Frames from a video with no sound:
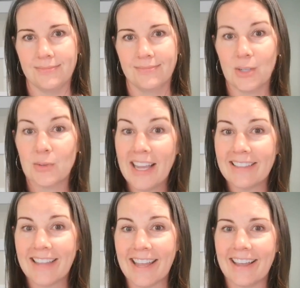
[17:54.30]

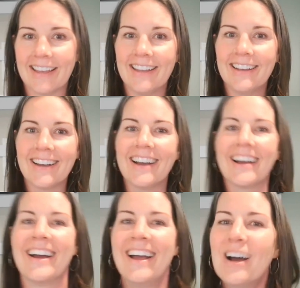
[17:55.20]
Right? Like,
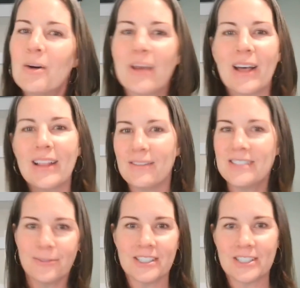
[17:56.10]
we all have
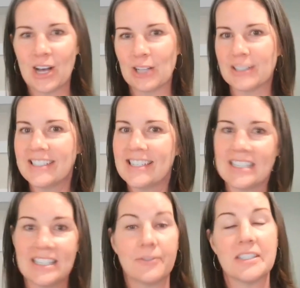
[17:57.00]
different tolerances
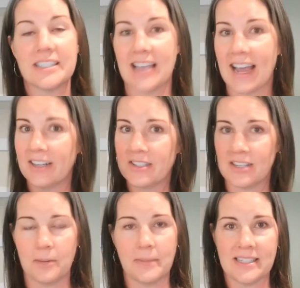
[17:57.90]
and different desires
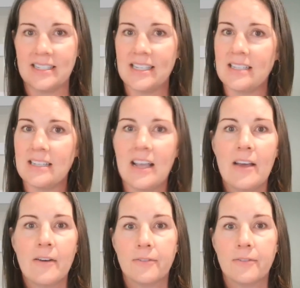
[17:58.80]
in our businesses. Mm-hmm.